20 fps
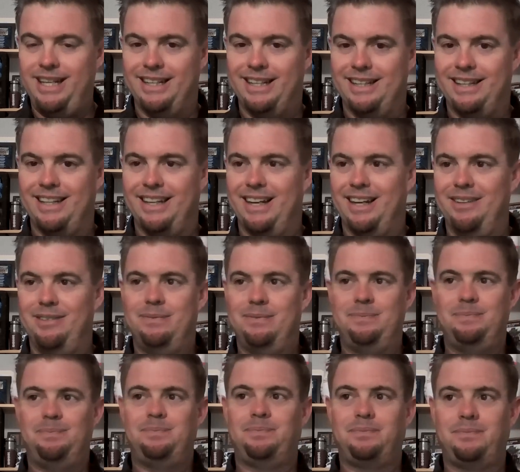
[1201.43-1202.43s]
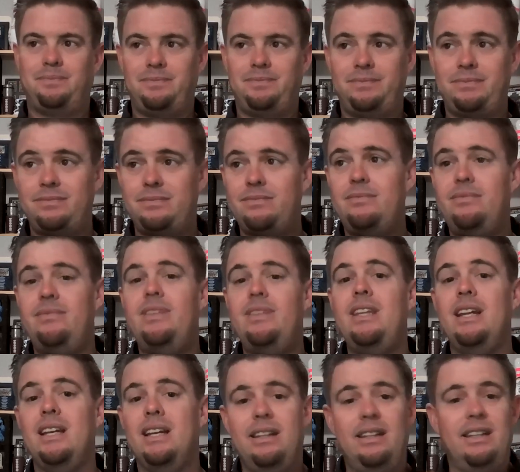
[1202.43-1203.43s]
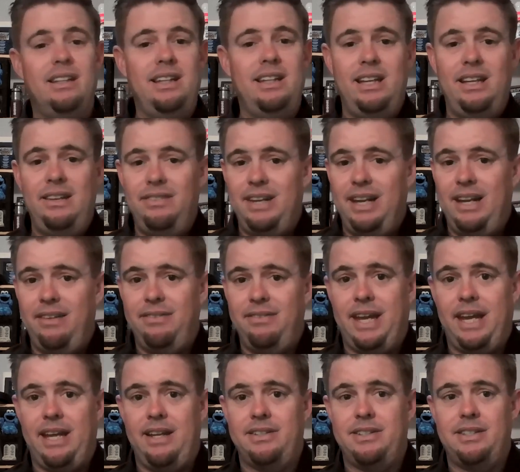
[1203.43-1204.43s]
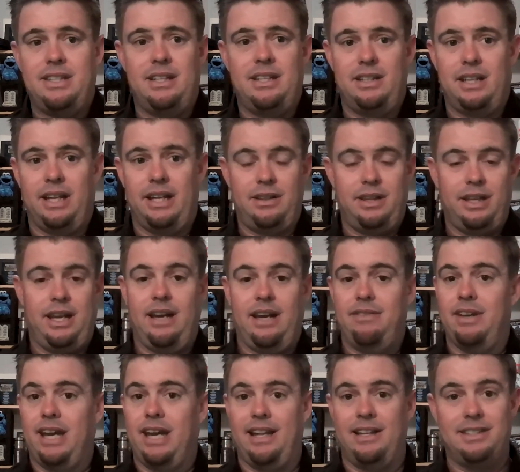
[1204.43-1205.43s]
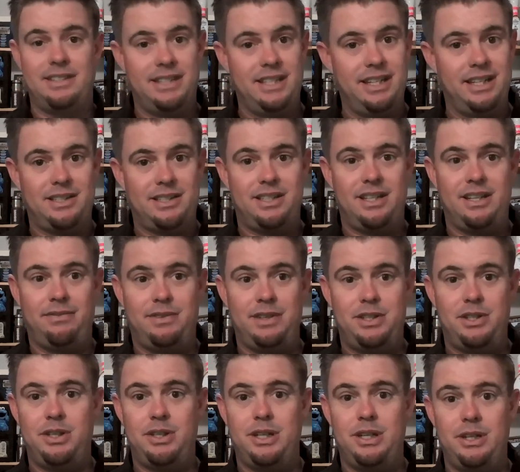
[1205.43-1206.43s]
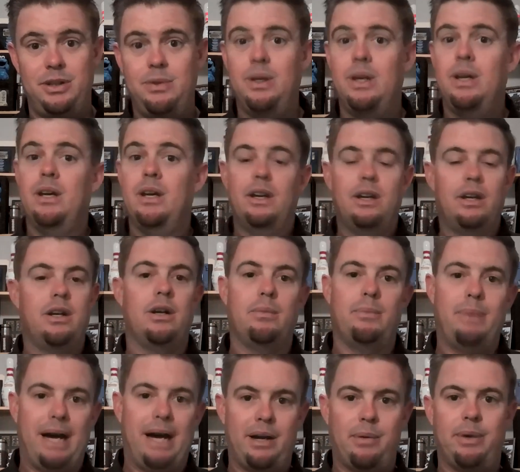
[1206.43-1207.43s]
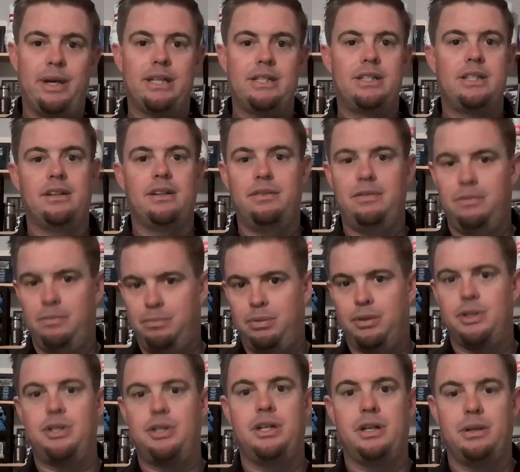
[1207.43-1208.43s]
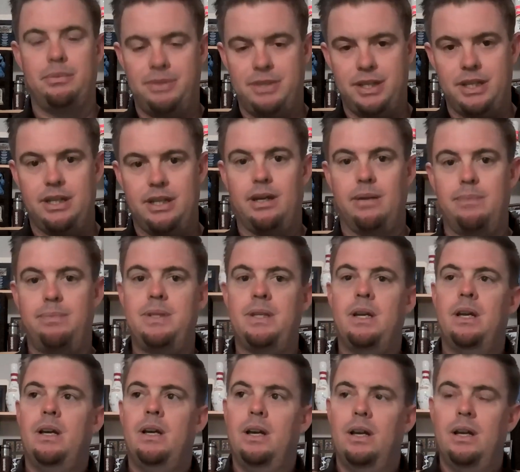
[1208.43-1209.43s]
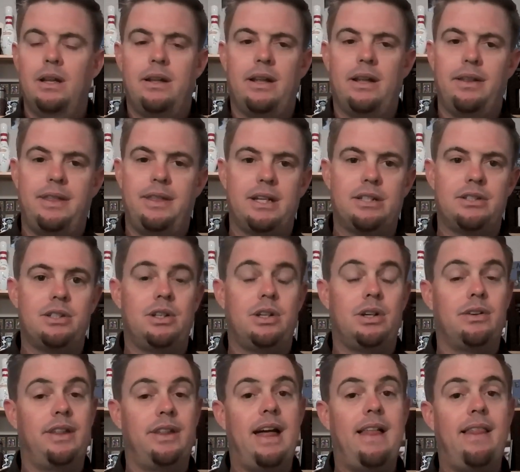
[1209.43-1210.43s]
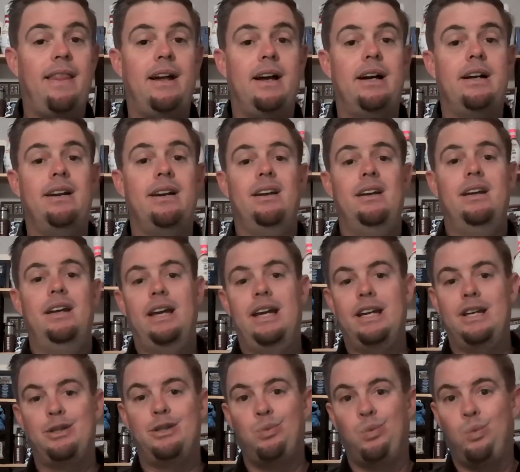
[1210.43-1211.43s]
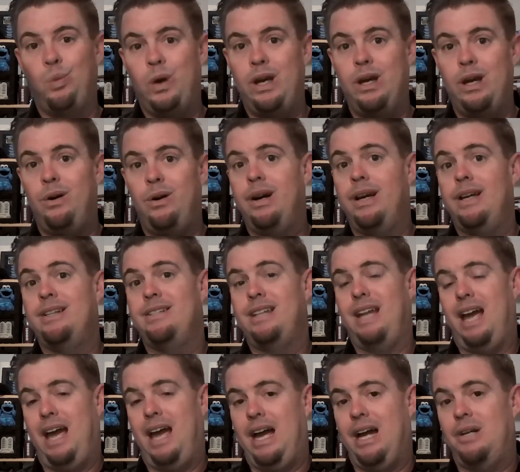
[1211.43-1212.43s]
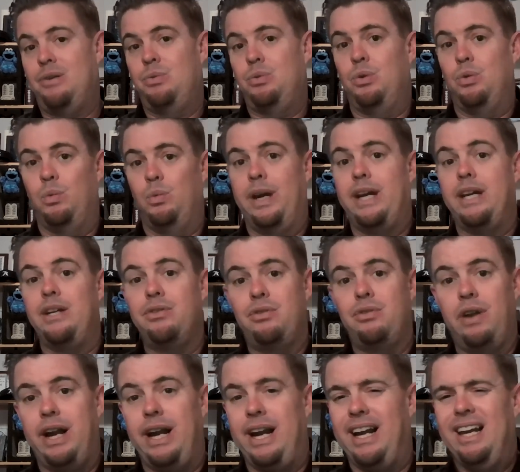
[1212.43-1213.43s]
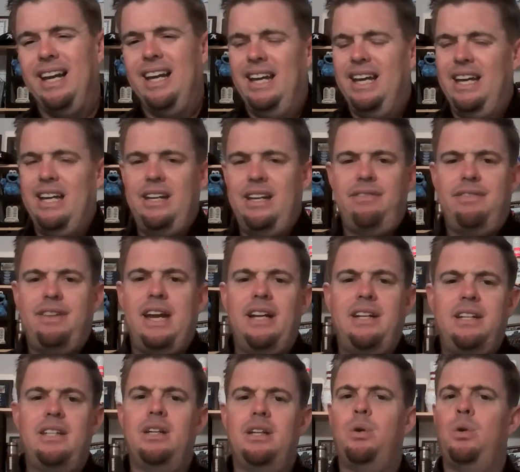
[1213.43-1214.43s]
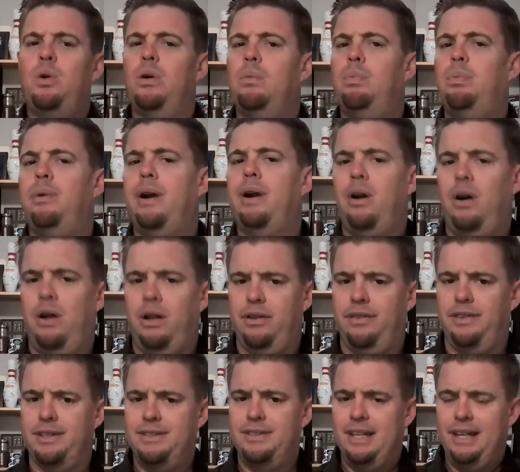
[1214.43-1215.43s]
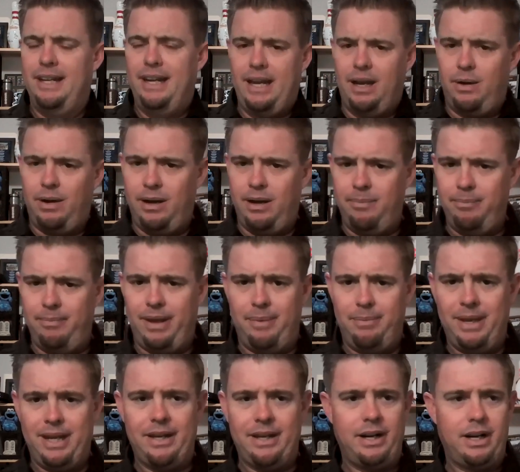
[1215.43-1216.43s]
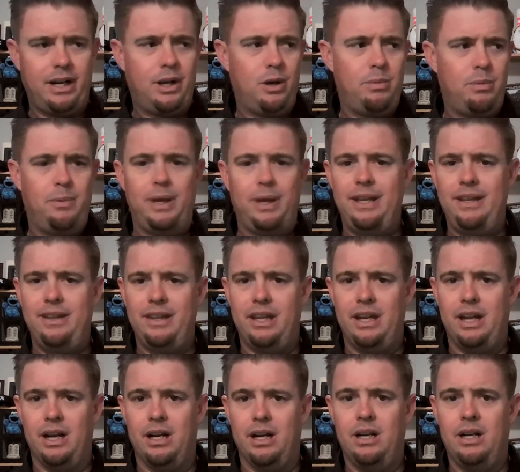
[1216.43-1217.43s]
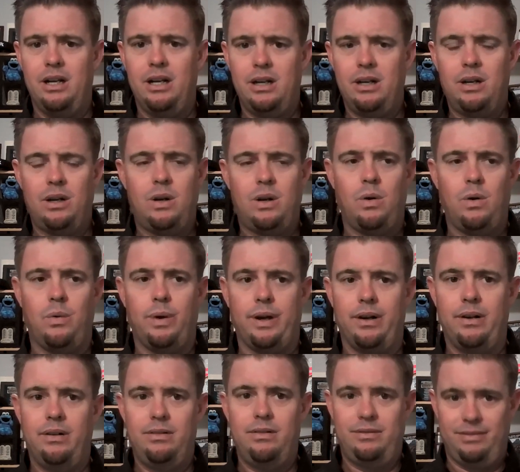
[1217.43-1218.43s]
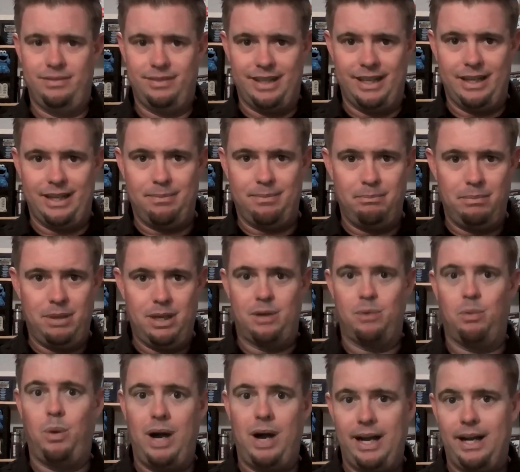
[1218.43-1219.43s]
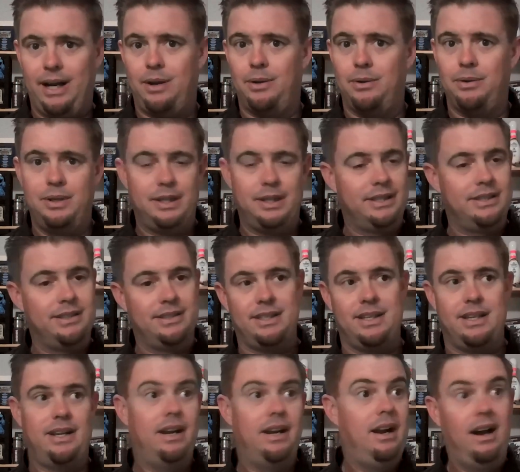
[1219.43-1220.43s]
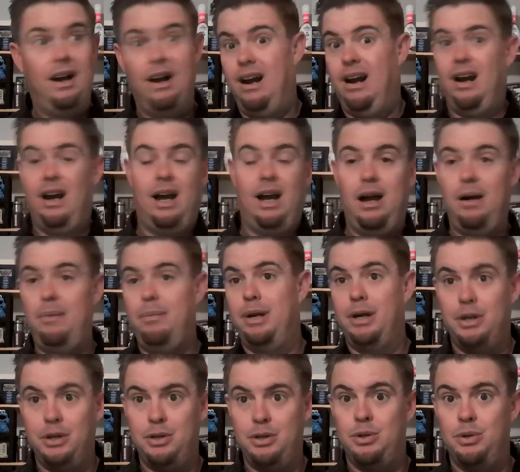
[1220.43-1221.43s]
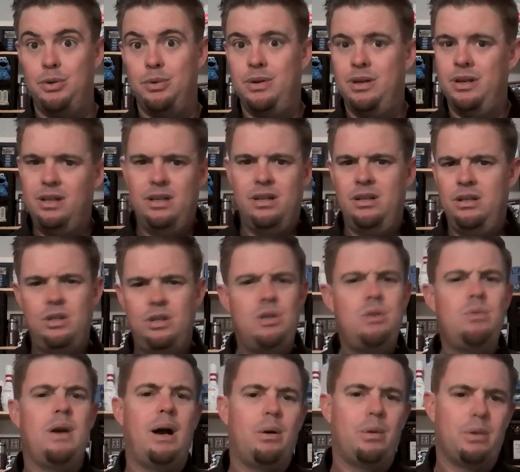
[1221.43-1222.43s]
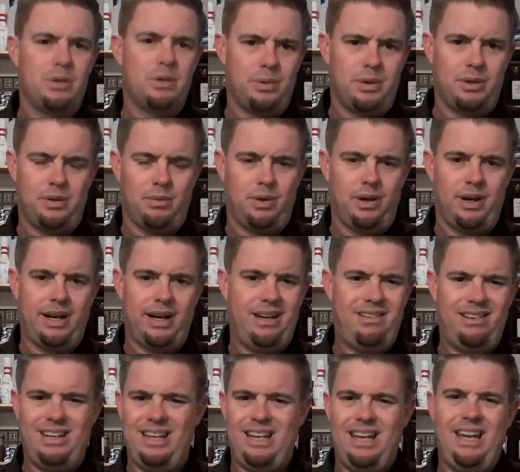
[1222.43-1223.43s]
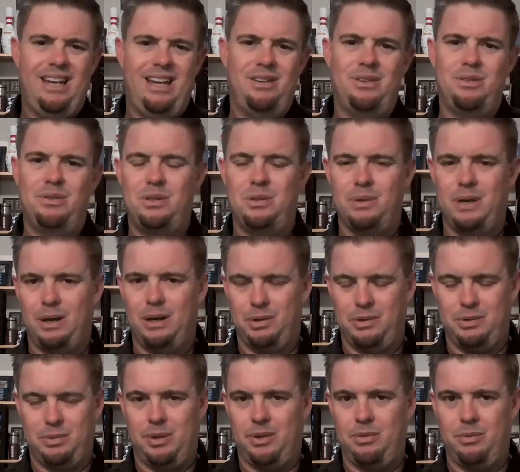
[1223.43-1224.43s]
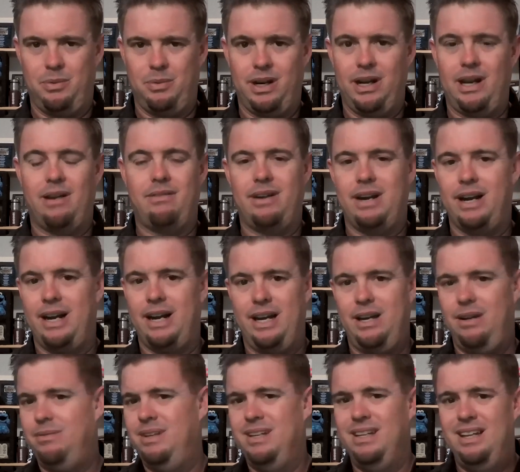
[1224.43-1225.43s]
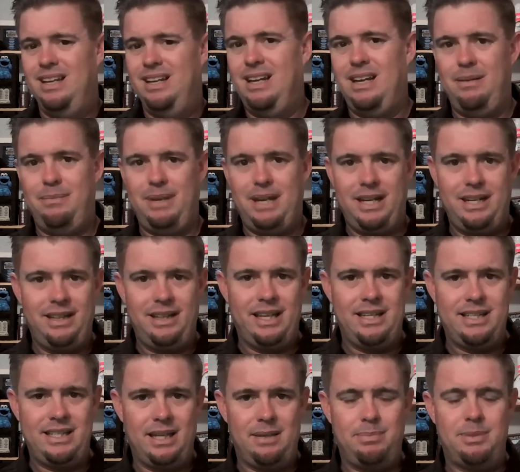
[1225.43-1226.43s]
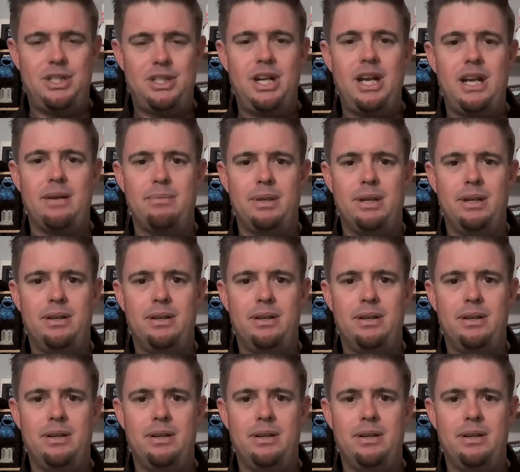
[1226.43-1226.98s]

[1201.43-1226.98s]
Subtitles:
in there. And then they even have they have a calisthenic stuff that you can do, body weight stuff, push-ups, sit-ups, things along that line, as well as actual weight training. And you've got to incorporate all of this. Now, I'm not going to go in there going like buck wild and say, I'm going to do 2 hours worth of workout. I can't do 2 hours worth of workout right now. I'm not in that type of shape.